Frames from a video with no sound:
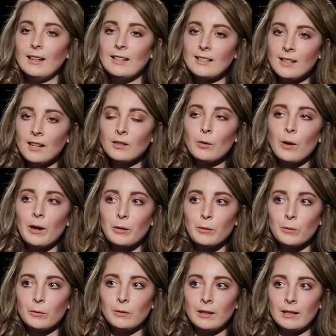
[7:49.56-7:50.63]
It sounds quite
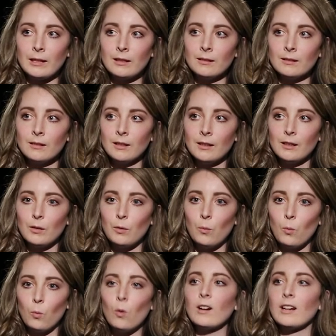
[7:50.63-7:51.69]
grueling.
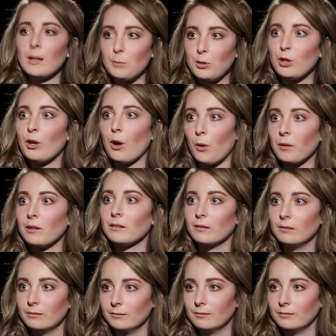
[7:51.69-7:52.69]
What keeps you going?